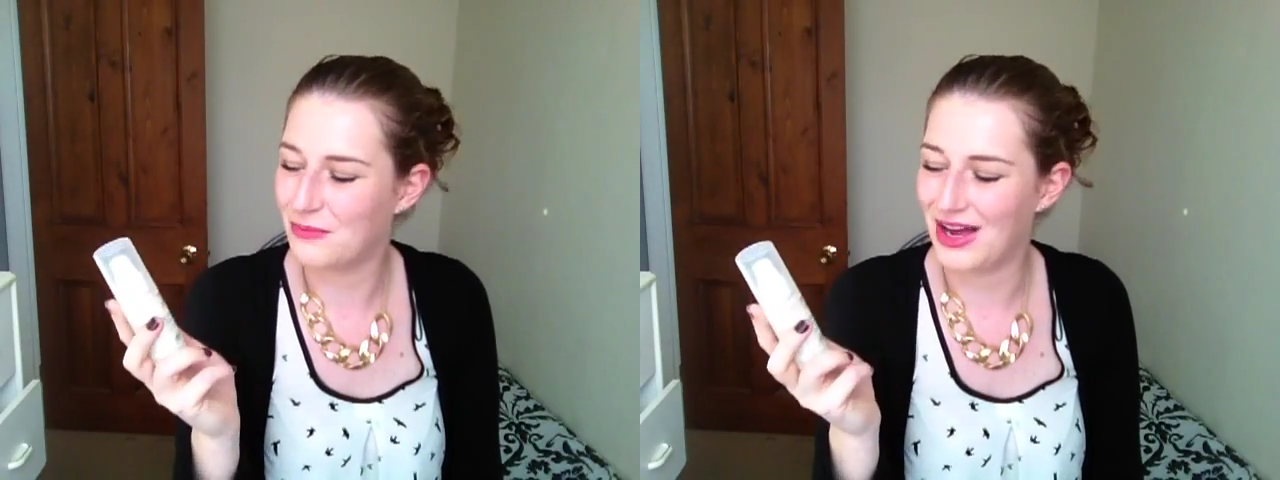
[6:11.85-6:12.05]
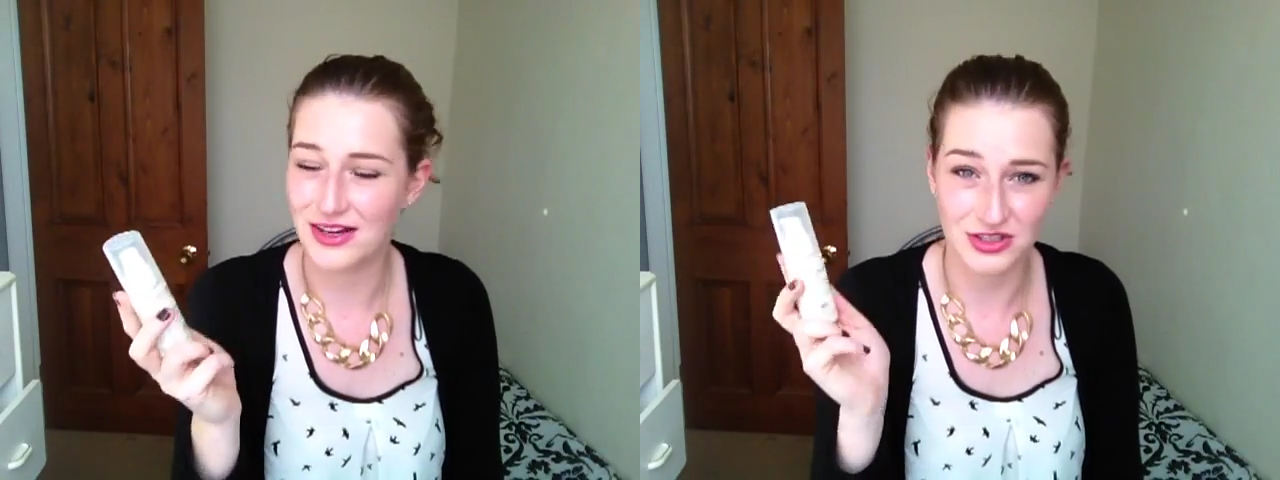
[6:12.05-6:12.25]

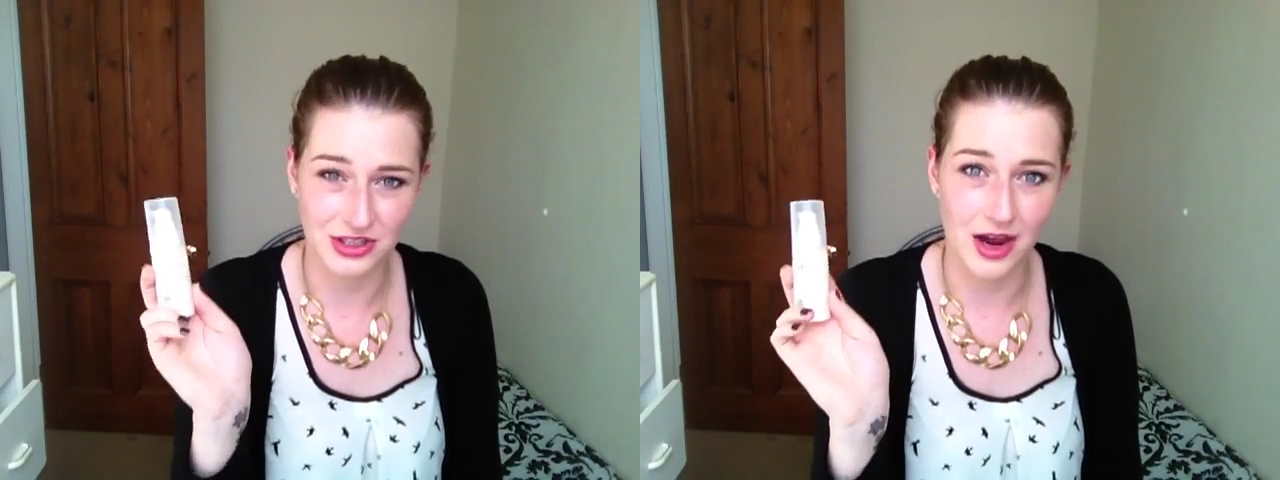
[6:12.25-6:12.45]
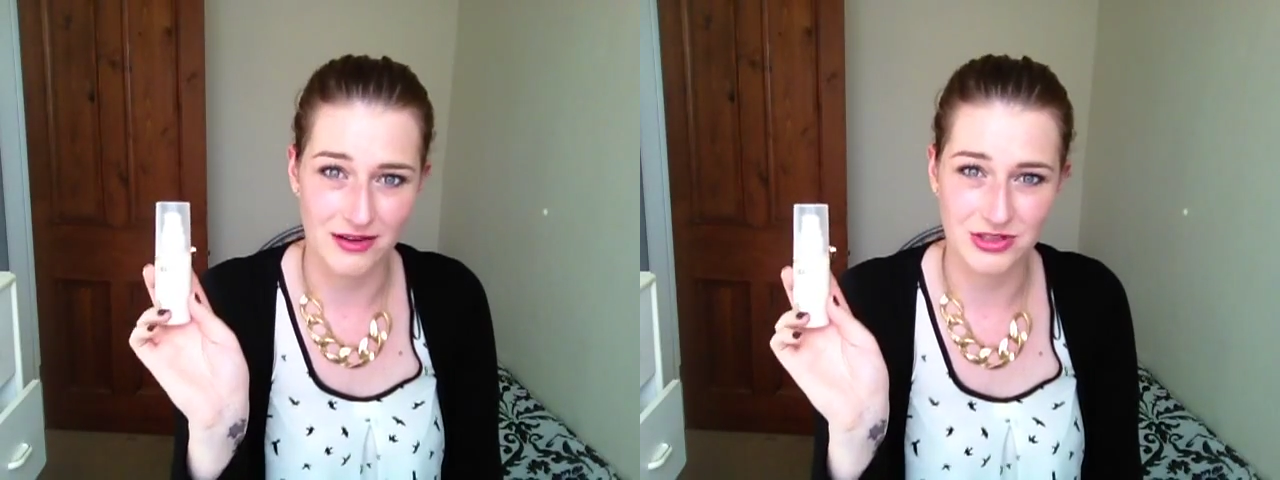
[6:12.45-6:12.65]
but actually
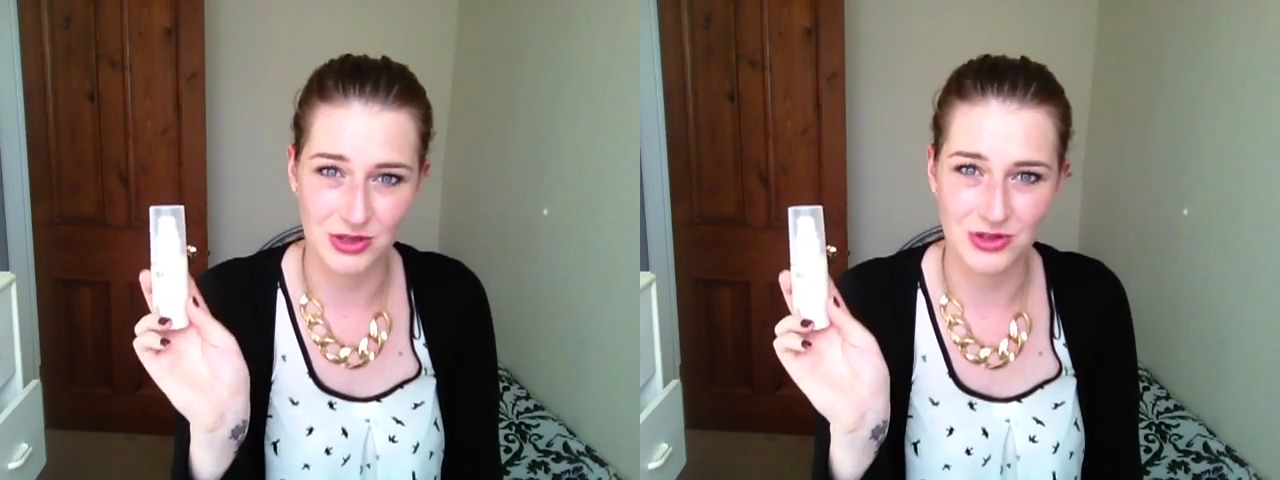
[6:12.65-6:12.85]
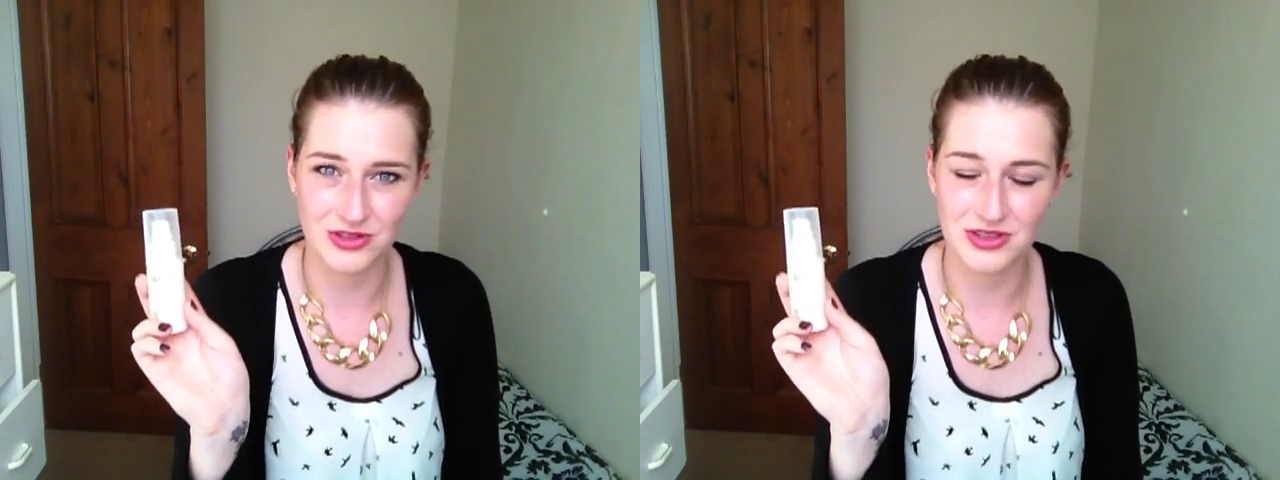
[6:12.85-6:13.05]
no, it was to
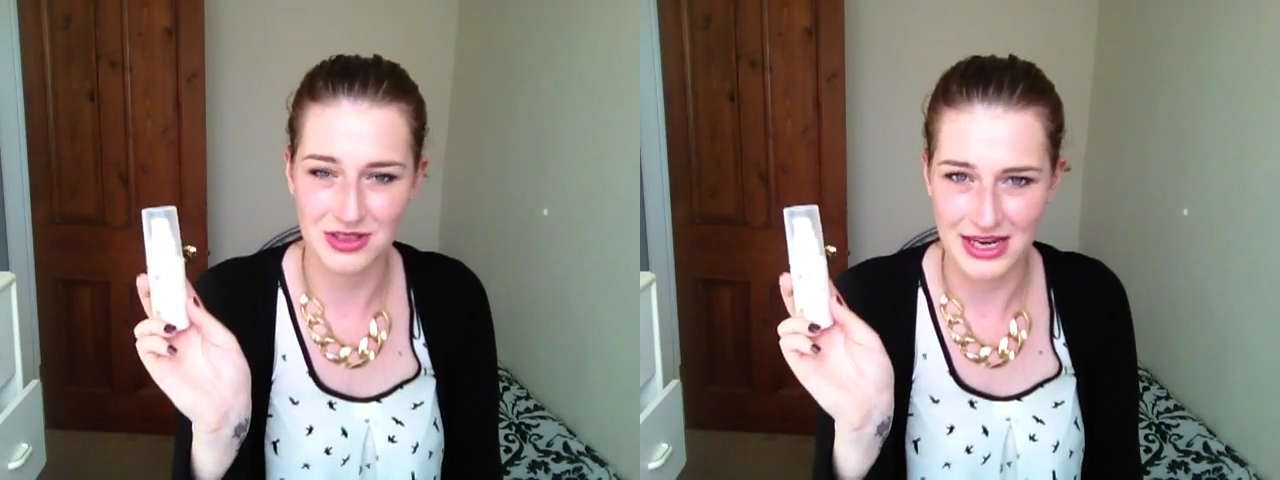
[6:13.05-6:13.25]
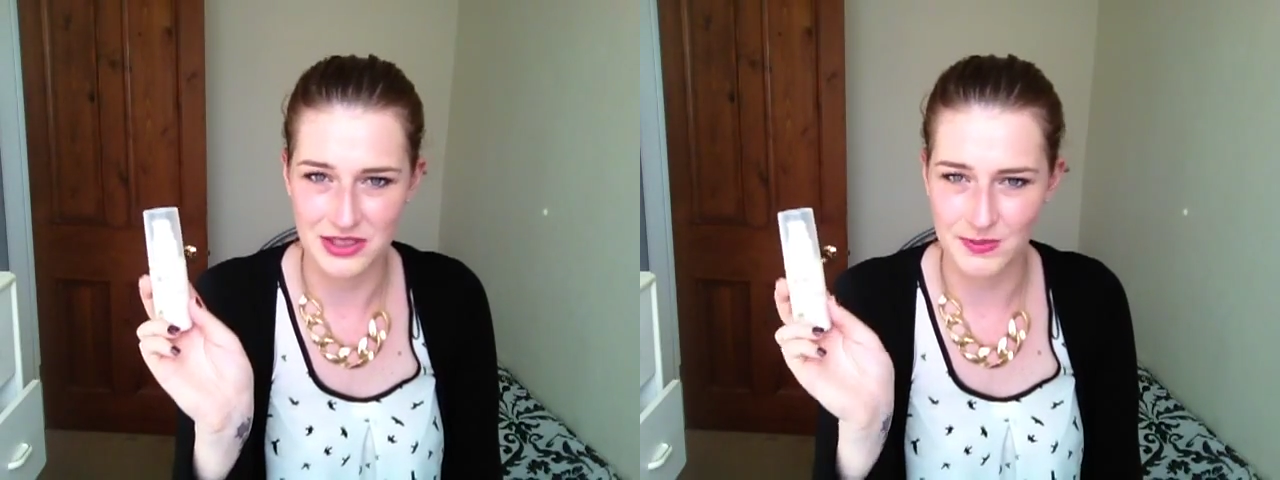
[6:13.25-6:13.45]
hunt
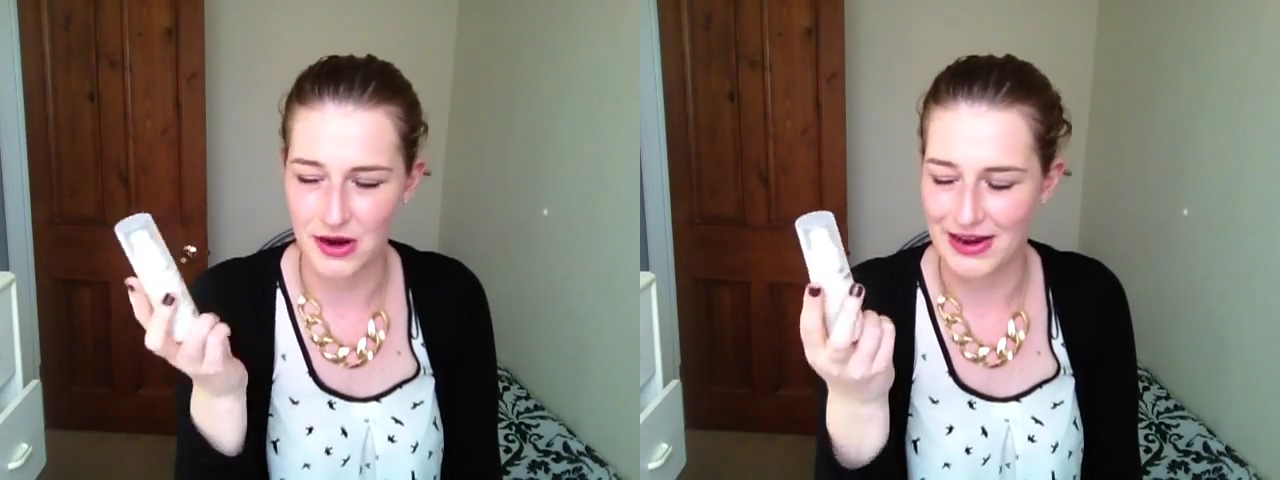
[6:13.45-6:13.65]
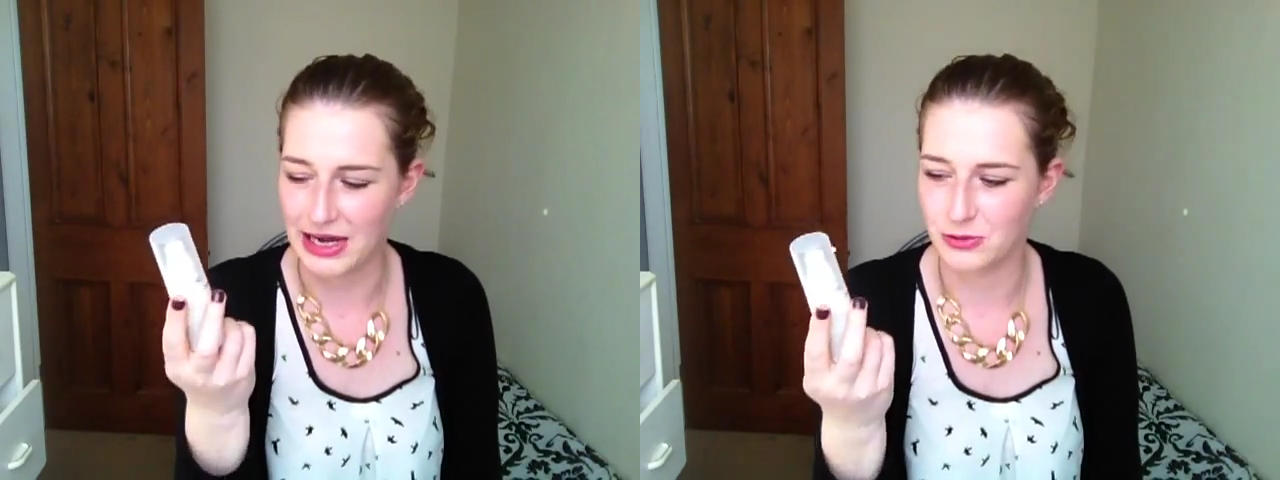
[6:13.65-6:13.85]

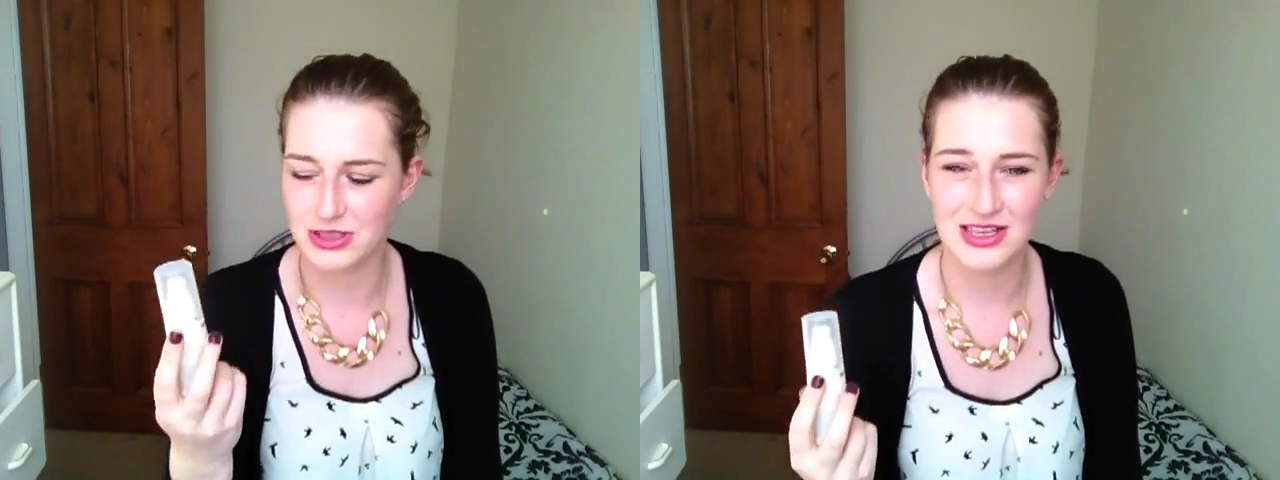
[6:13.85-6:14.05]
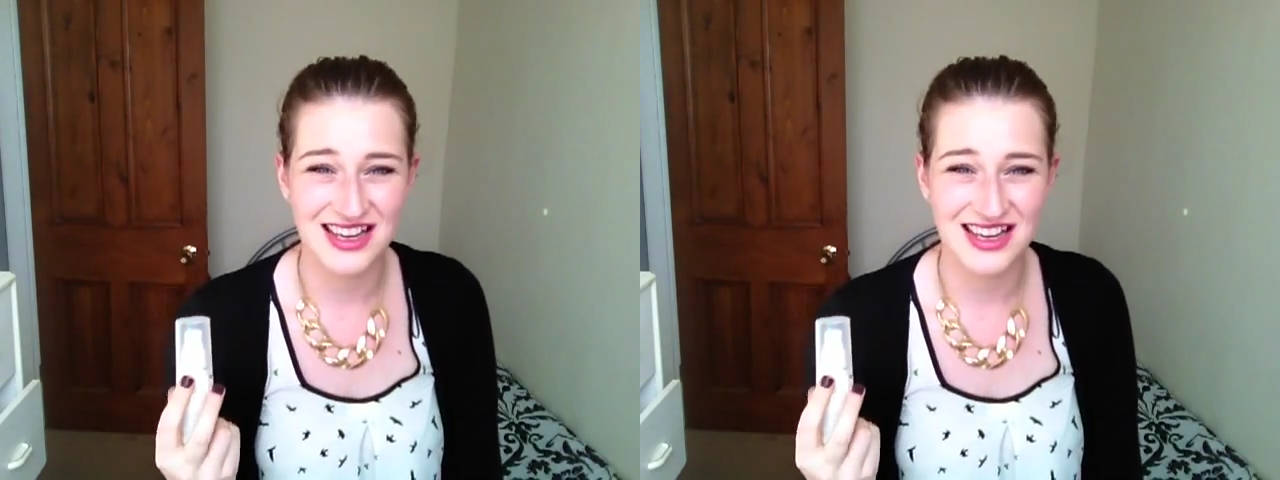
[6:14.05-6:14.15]
N-Spa out.